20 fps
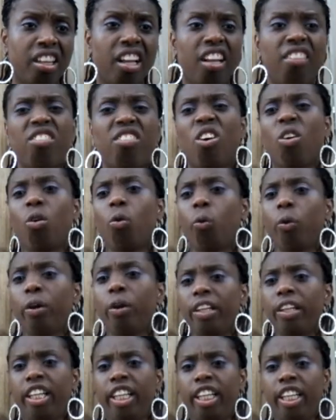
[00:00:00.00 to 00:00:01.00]
That felt
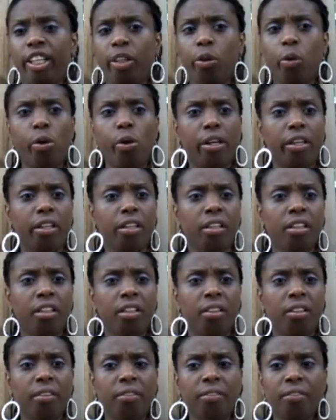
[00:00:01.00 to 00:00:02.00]
really short.
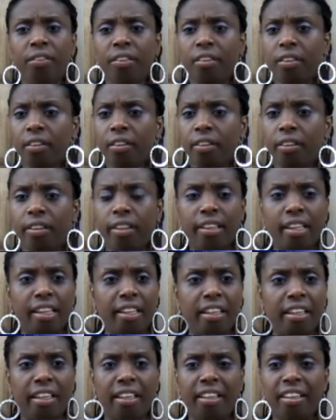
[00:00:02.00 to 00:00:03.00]
Did
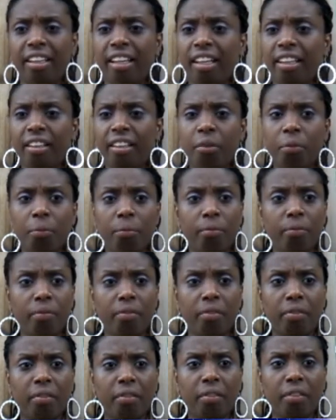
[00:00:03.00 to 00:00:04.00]
that not, like,
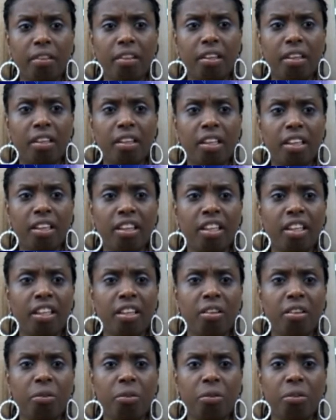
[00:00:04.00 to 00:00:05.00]
I
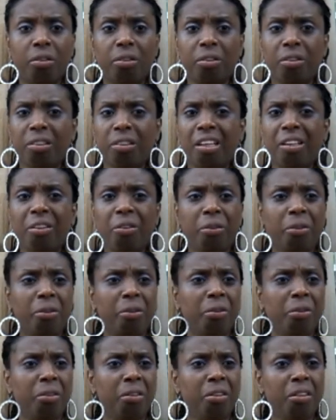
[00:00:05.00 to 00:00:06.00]
think, oh no, no, no, I don't
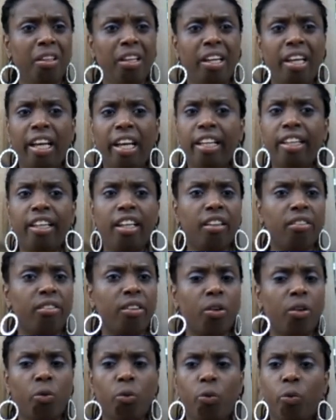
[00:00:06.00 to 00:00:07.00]
know. It just
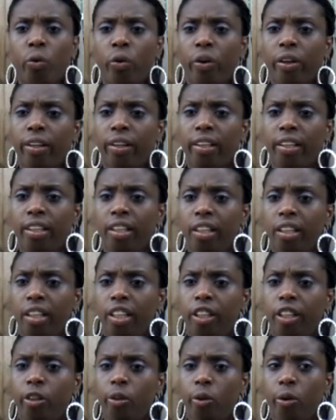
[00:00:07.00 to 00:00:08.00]
felt really
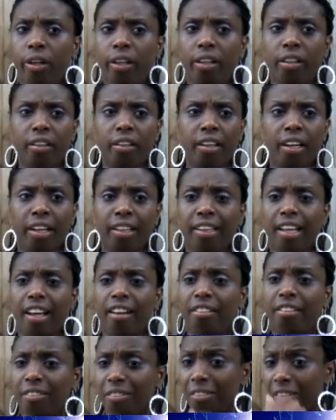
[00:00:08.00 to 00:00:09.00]
short. Like,
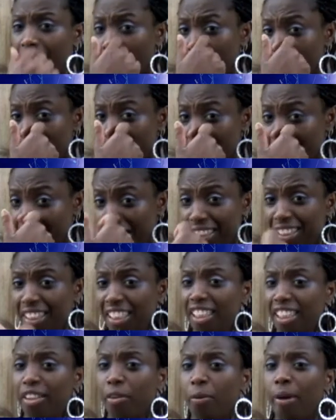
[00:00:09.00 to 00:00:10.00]
that's the
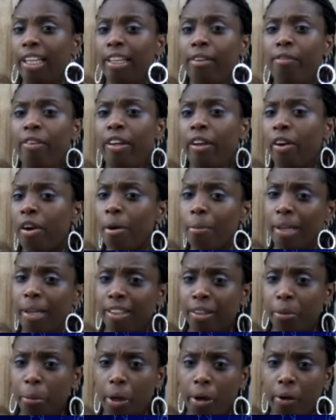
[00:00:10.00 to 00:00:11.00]
teaser, right? The video coming
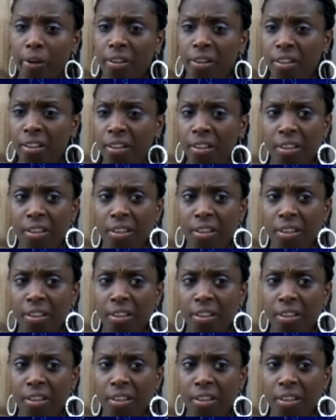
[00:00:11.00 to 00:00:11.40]
out tomorrow?